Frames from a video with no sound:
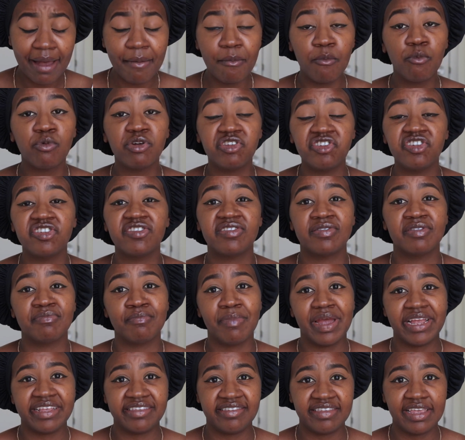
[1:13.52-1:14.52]
which is
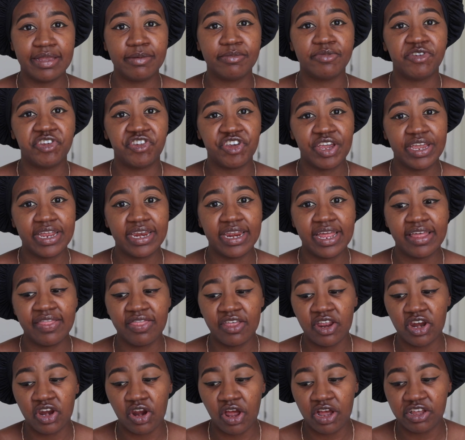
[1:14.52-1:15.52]
my same shade in
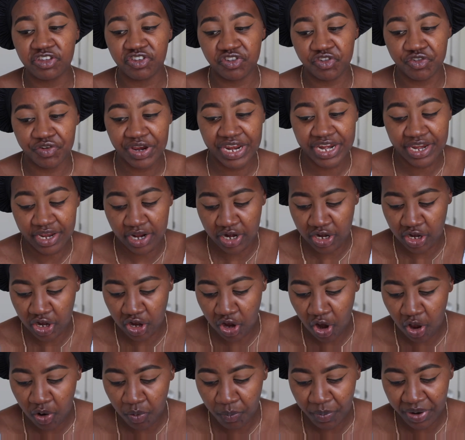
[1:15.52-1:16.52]
the Nars Radiant
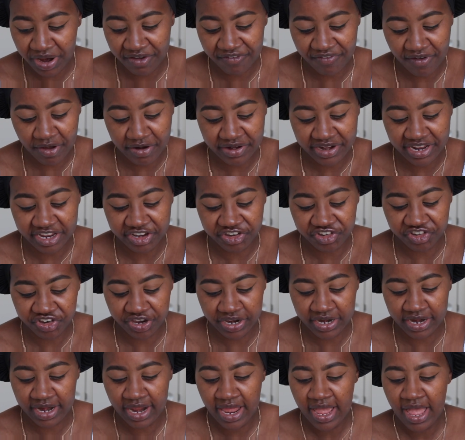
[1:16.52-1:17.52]
Longwear
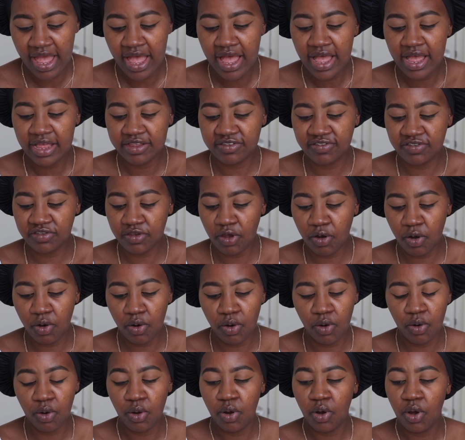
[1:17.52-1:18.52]
foundation.
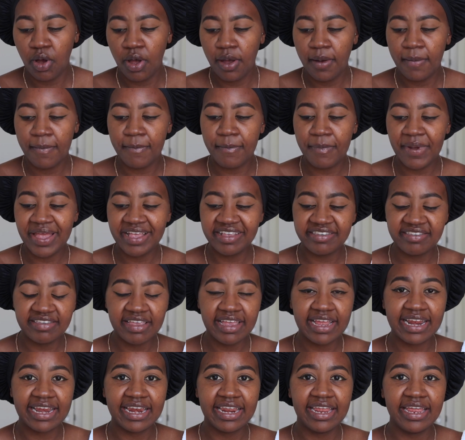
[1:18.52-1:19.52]
So
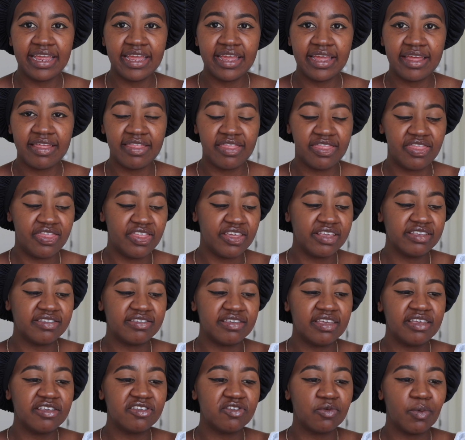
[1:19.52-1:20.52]
basically, this
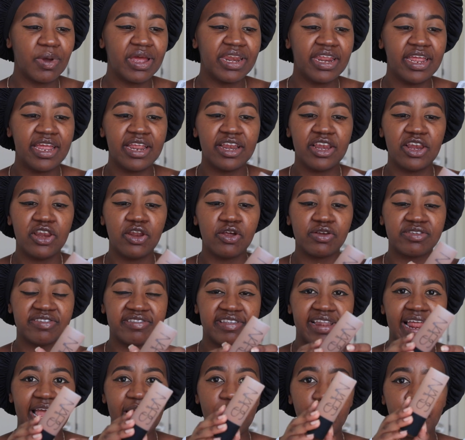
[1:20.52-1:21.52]
is what it
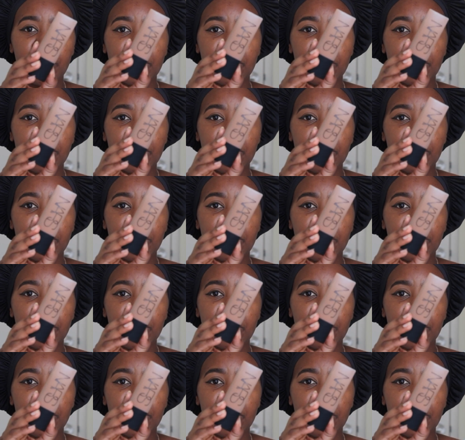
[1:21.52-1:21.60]
looks like